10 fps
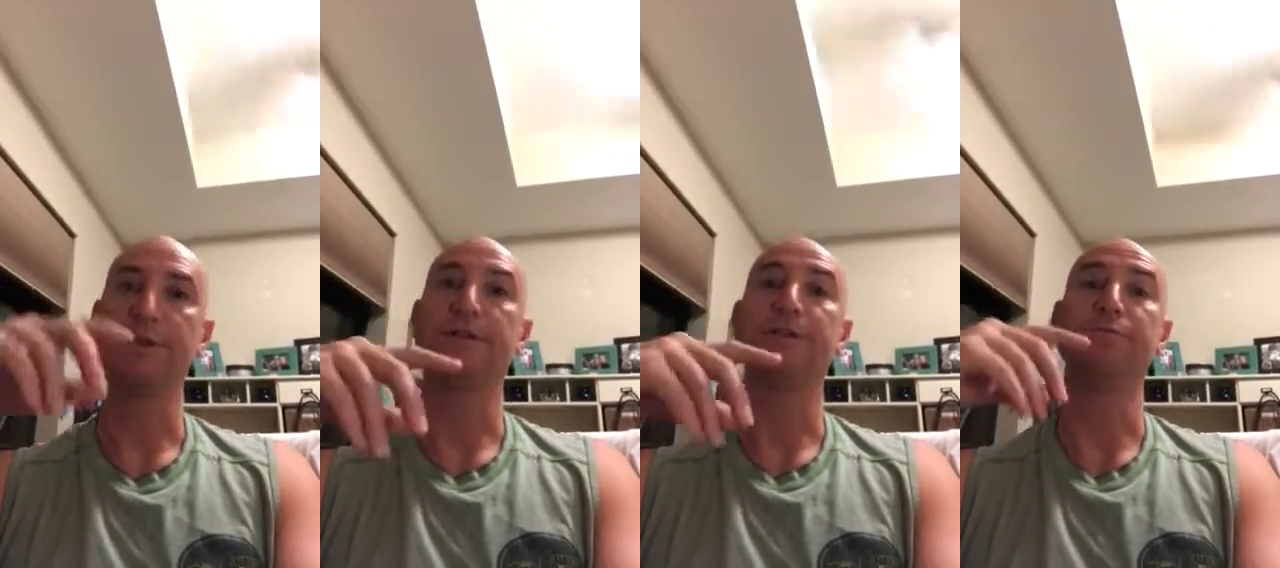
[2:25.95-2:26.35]

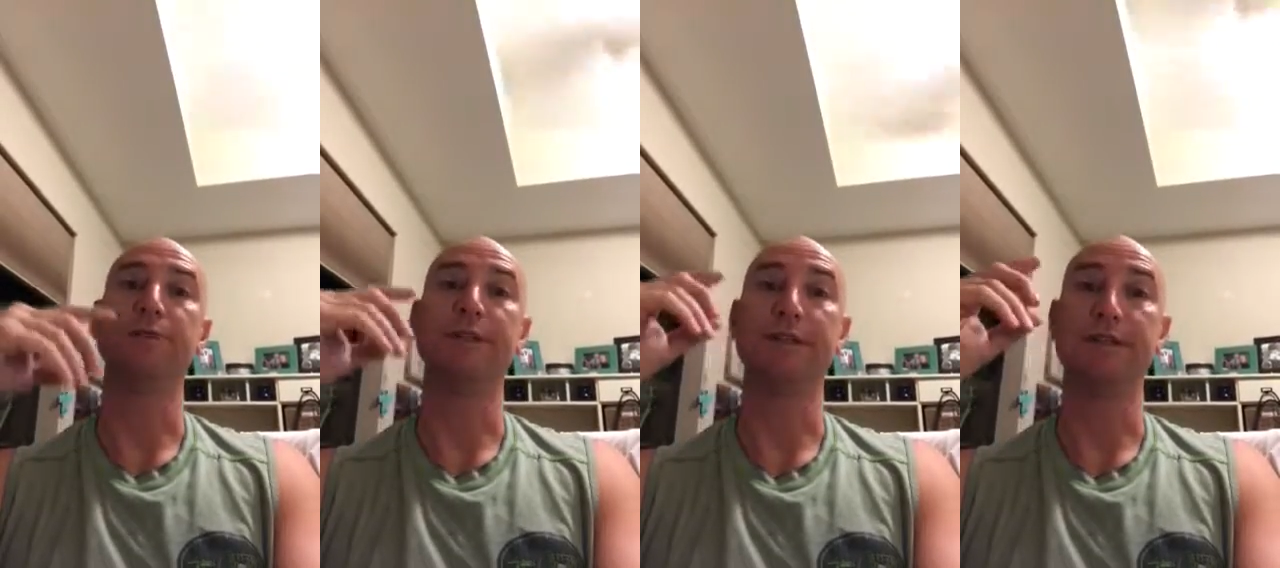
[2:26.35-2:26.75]
Is
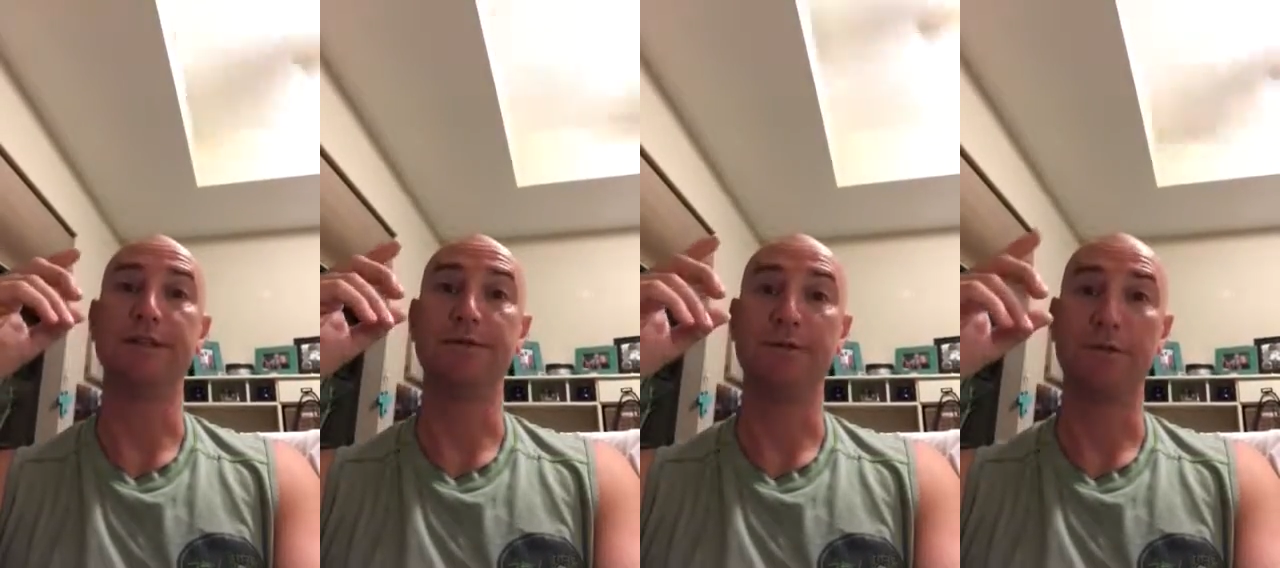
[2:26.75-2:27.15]
once again
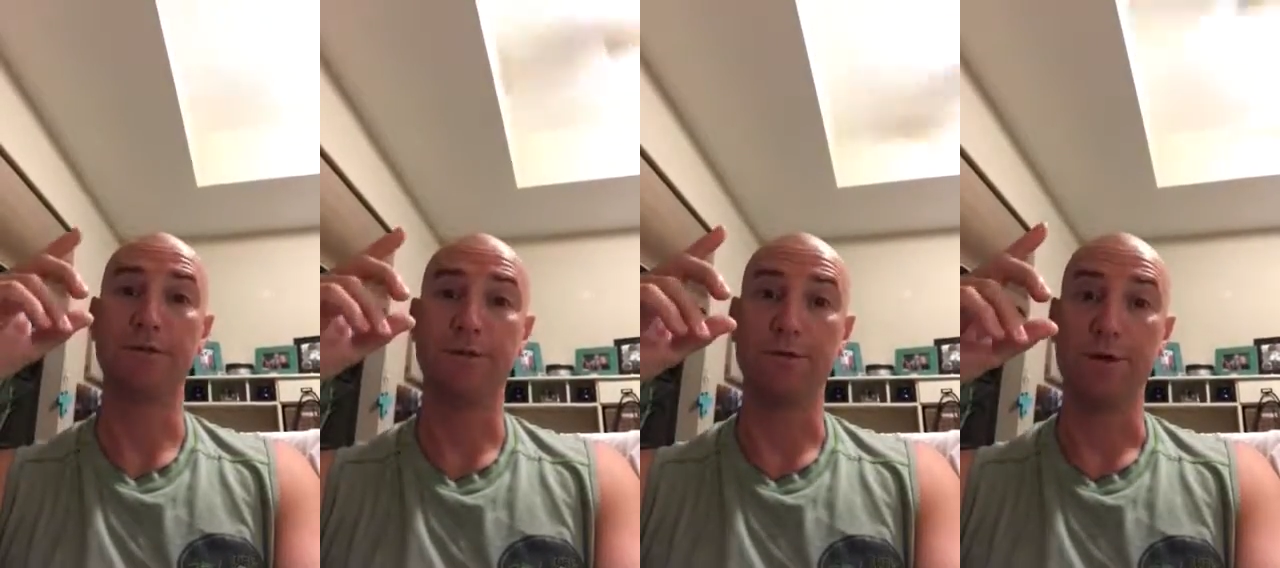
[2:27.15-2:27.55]
to either go
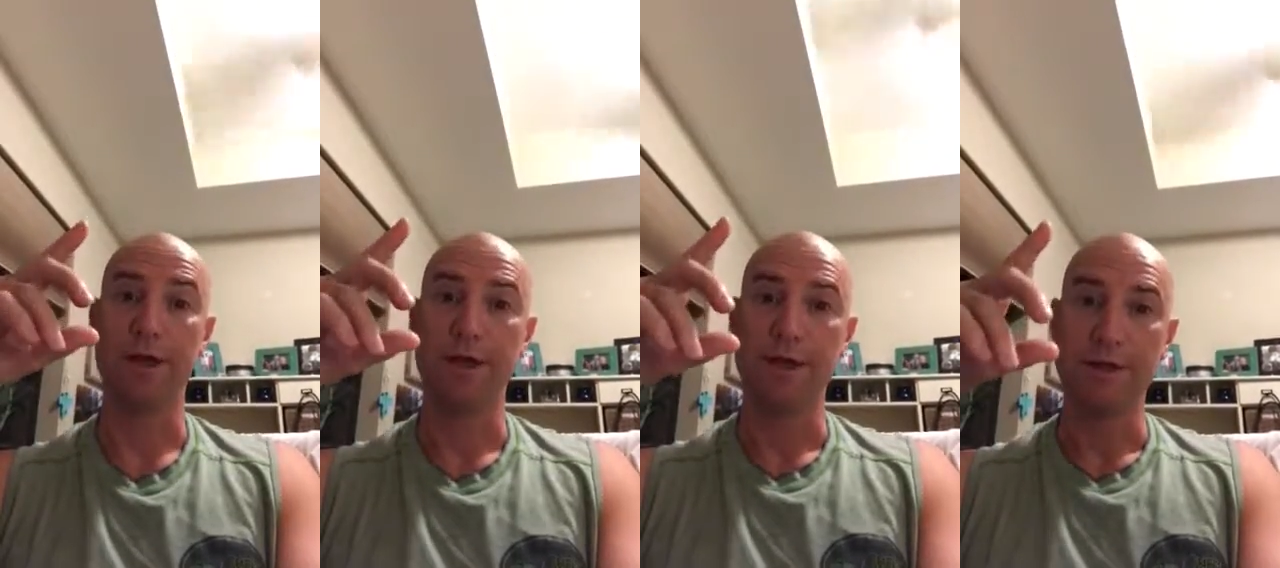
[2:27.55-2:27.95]
through
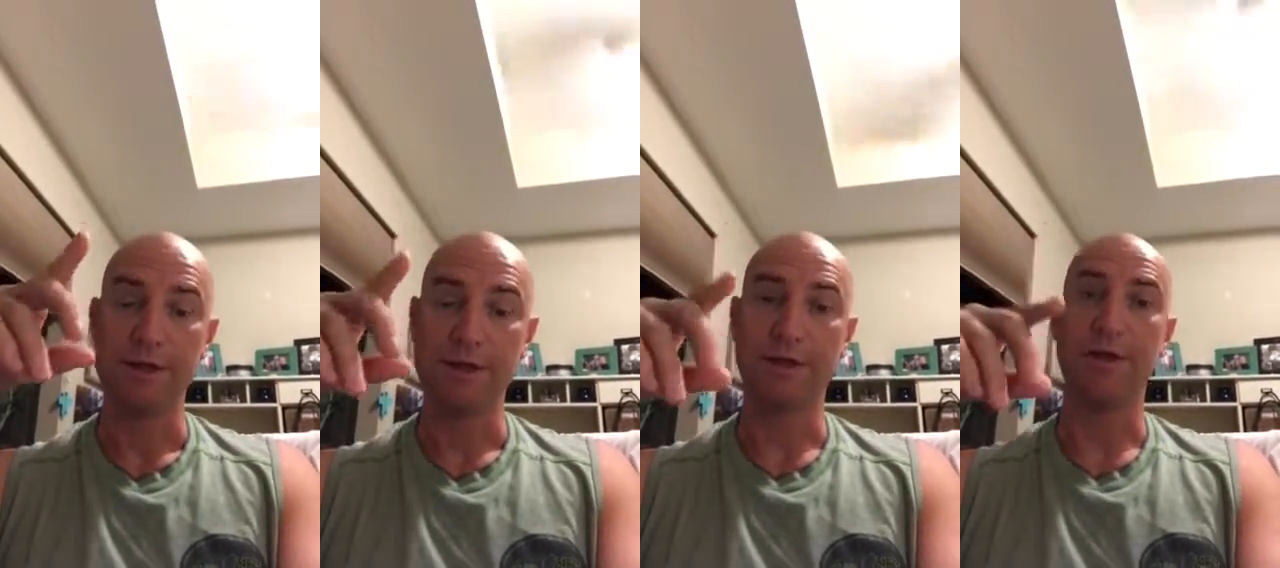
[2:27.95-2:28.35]

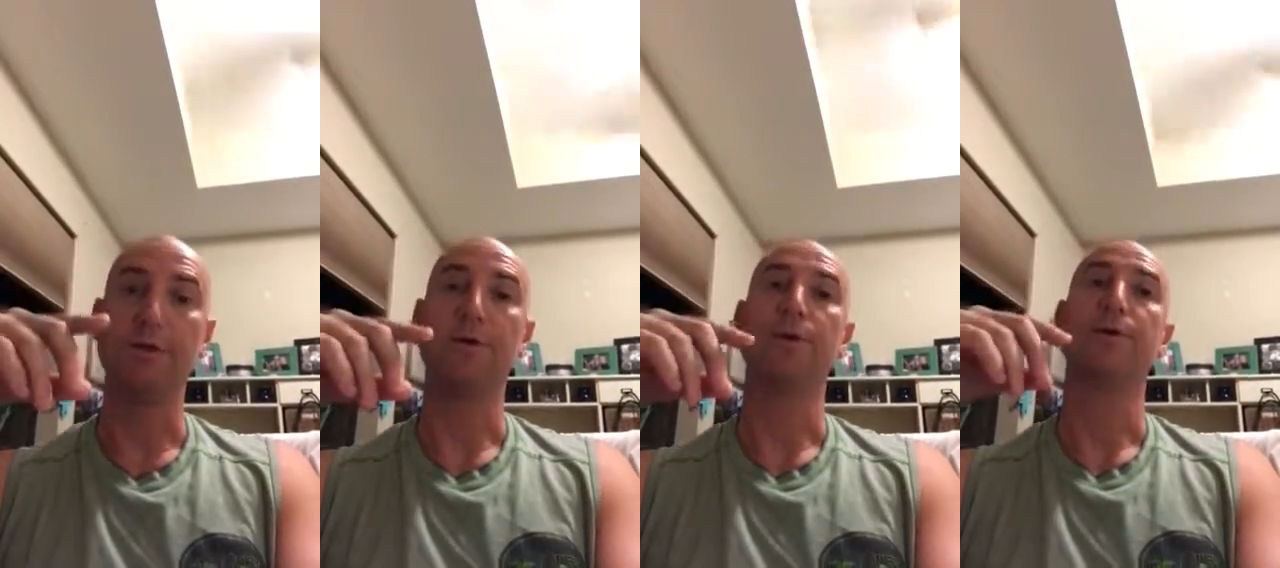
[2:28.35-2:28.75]

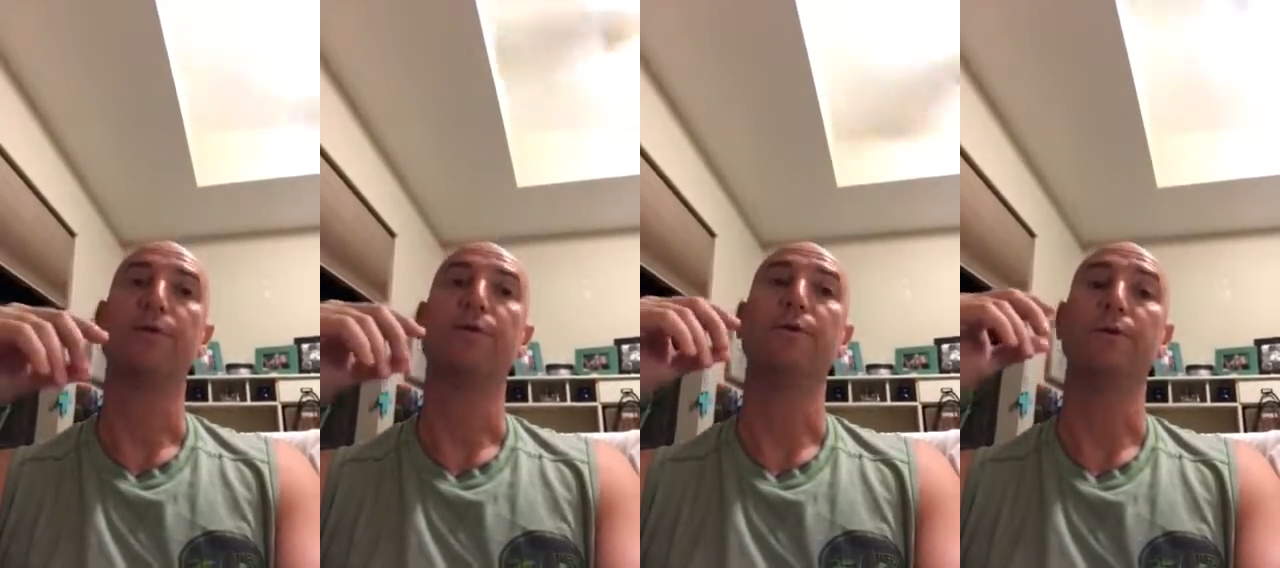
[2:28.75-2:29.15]
slower,
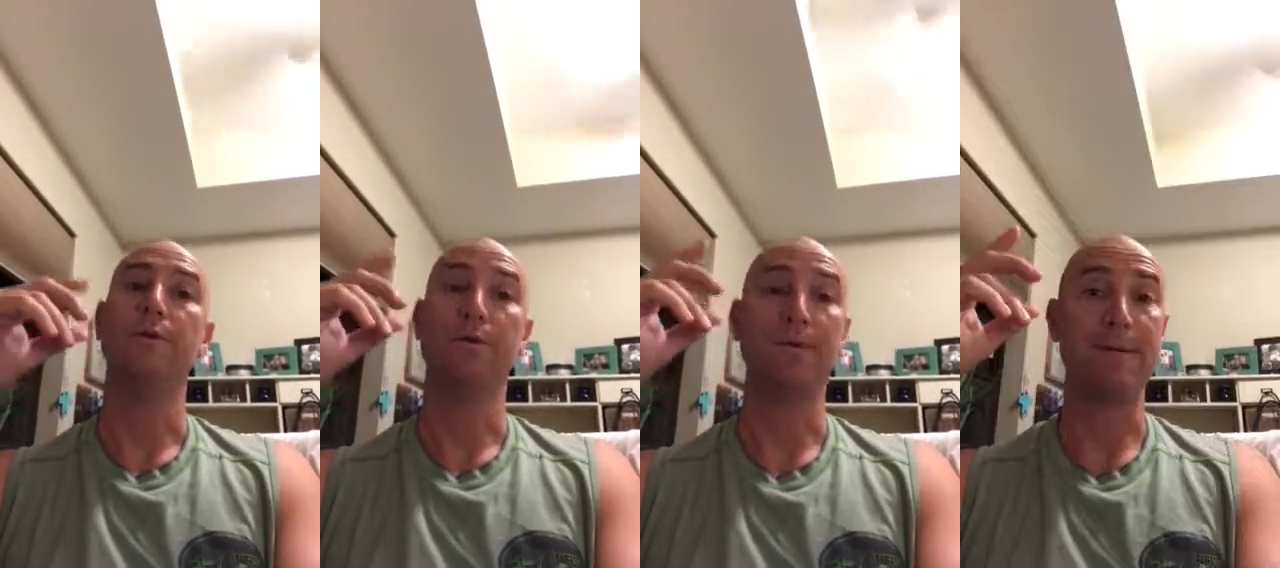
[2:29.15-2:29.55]

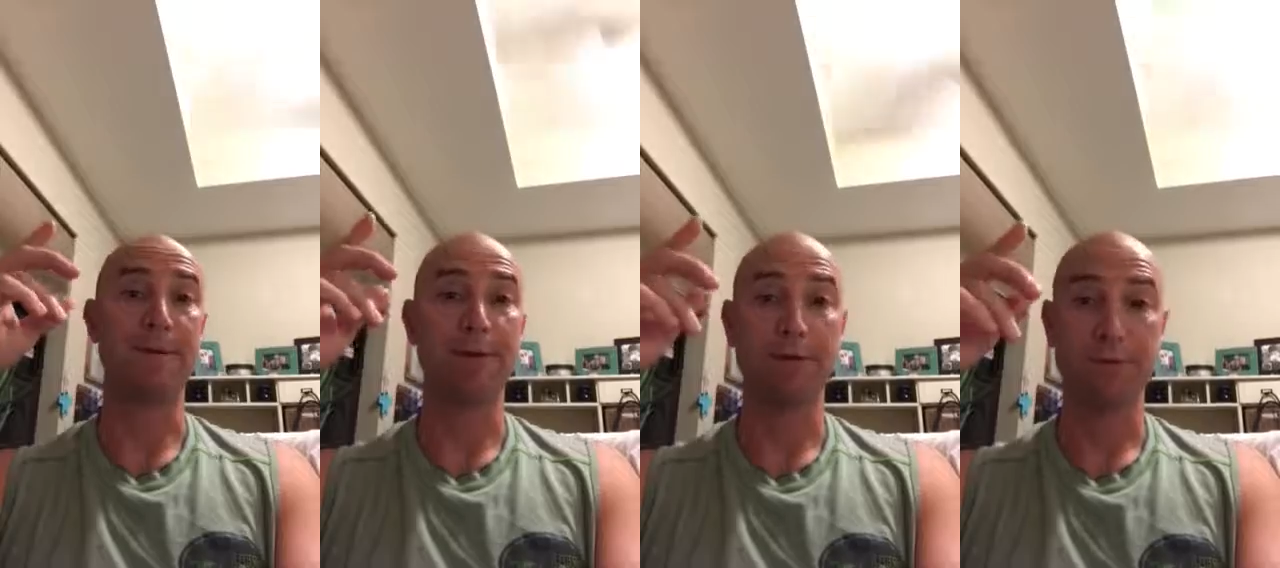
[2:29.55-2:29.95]
or
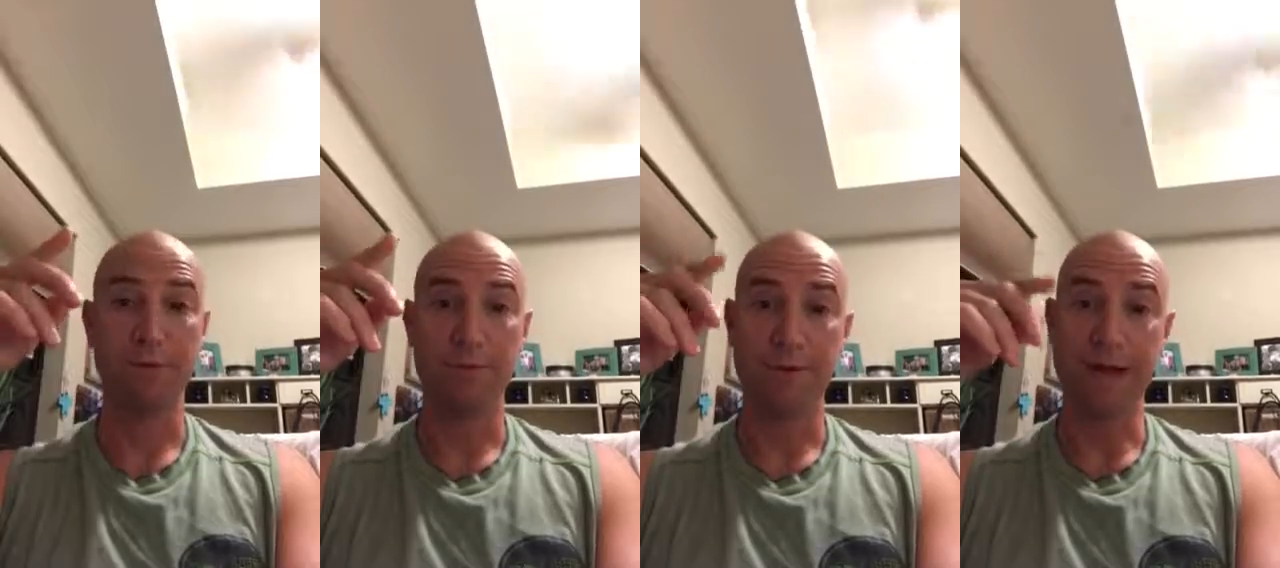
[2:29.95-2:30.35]
maybe go
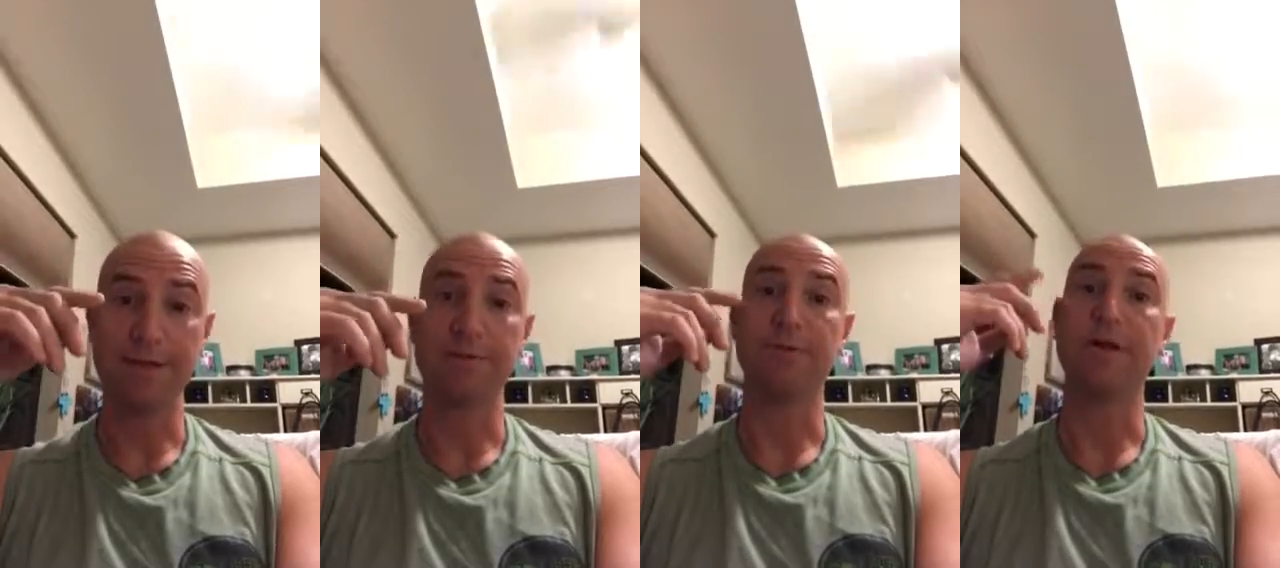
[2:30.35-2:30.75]
through them faster.